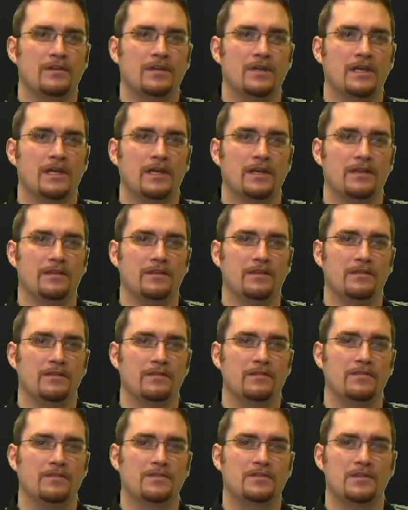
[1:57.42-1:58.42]
and
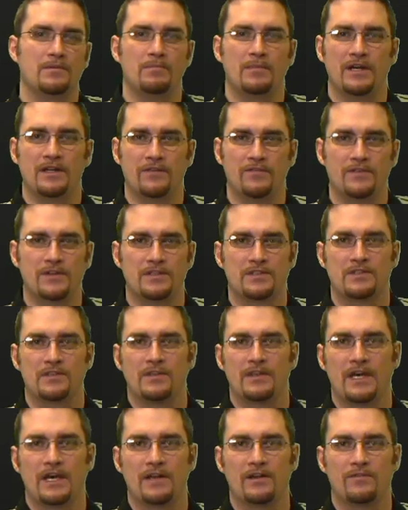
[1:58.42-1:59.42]
some benefits to
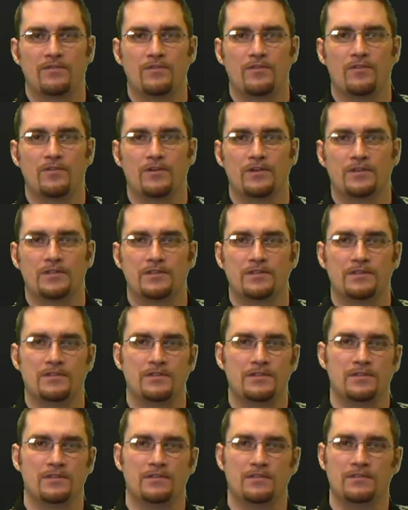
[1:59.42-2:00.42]
that, of course,
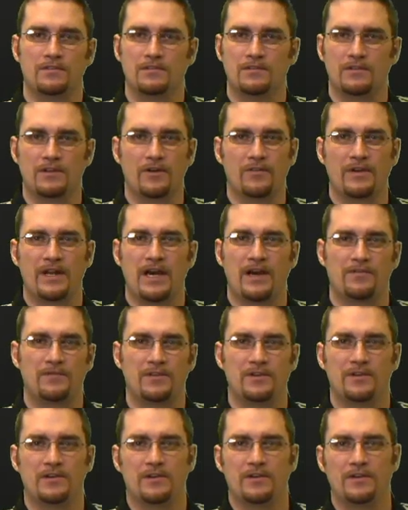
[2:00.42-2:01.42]
is you, you don't have
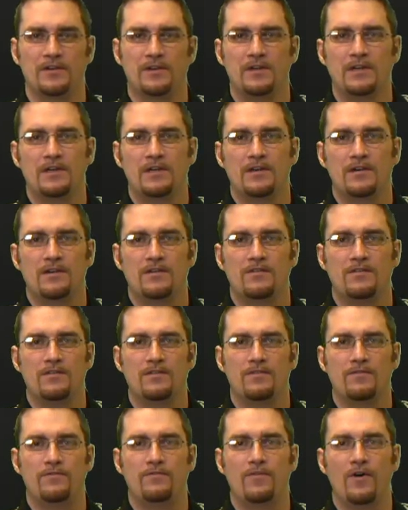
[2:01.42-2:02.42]
to
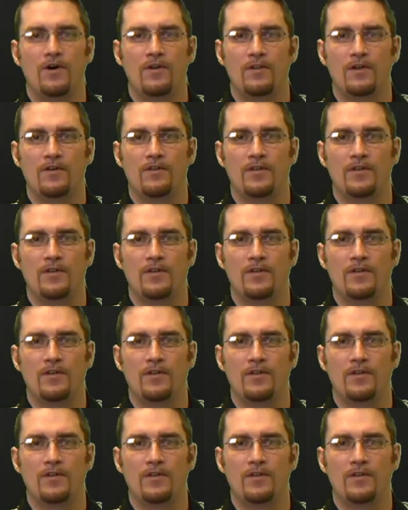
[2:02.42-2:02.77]
follow